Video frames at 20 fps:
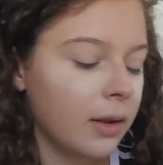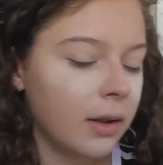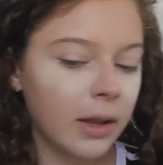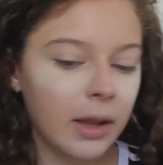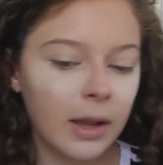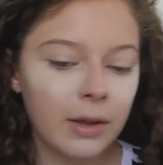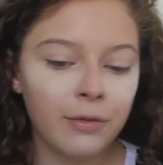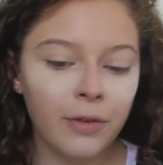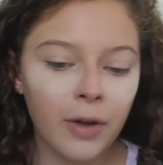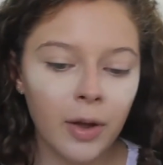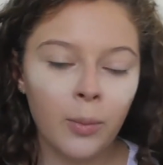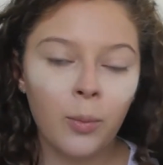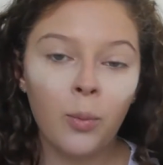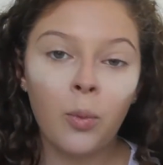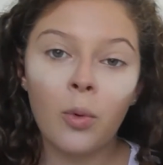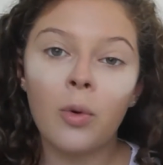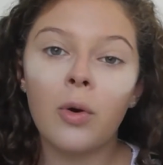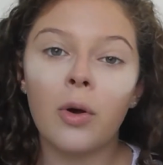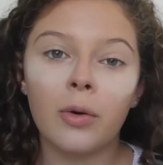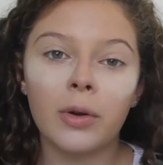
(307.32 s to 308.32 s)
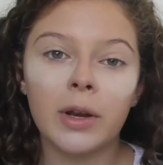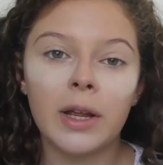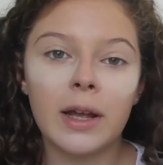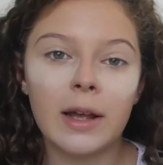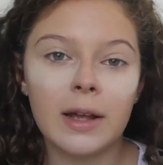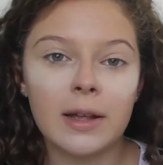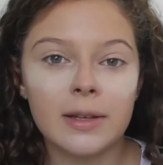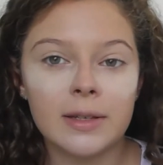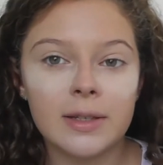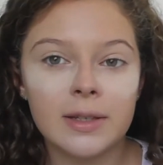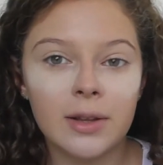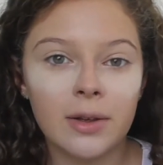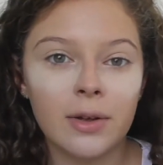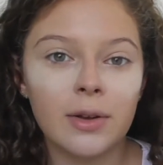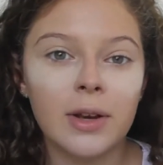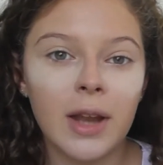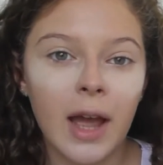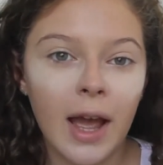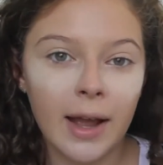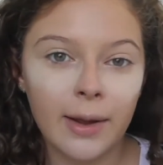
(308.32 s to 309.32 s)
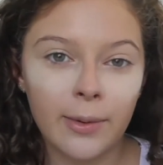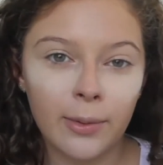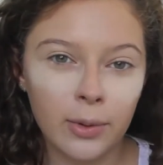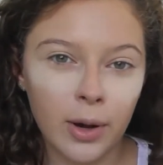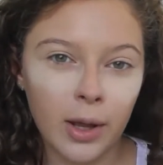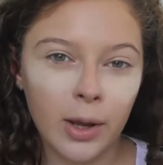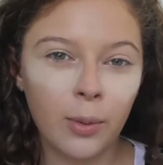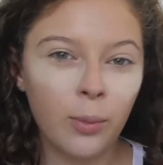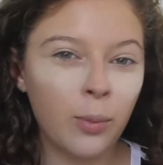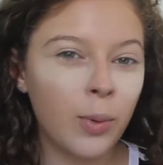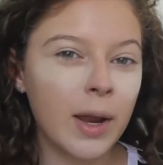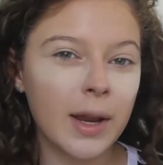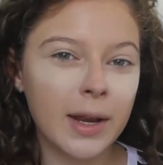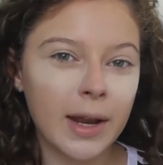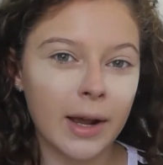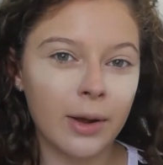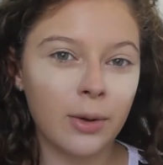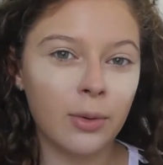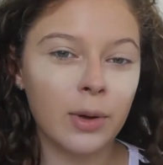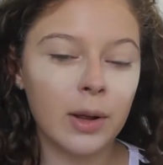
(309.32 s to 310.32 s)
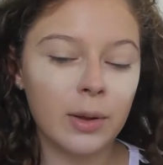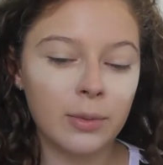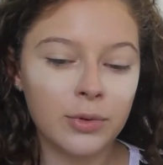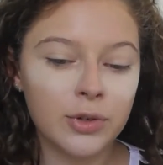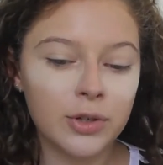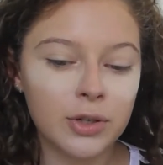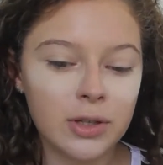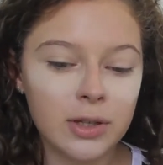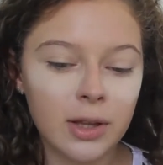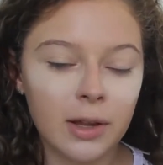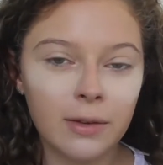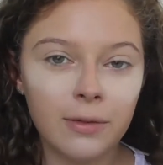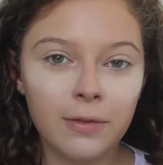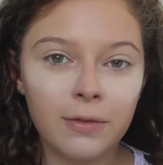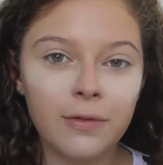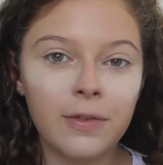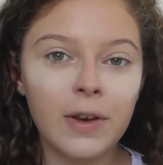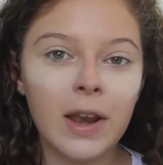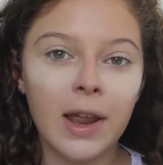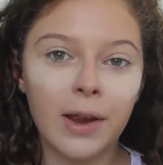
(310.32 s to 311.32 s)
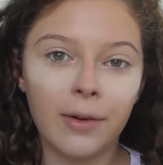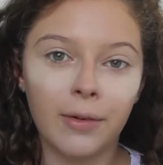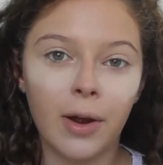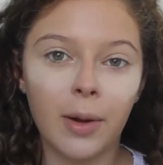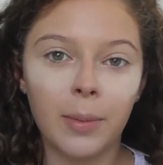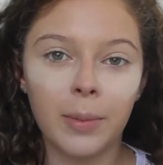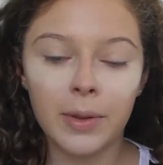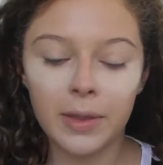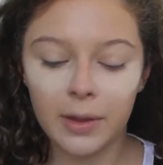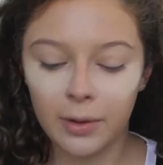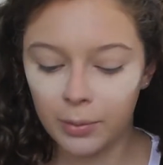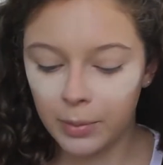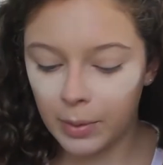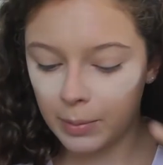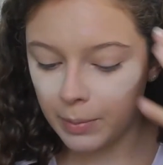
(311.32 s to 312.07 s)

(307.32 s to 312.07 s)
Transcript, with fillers: Like if I walk on it at a certain angle, like a weird angle, it will just like flare up and there'll be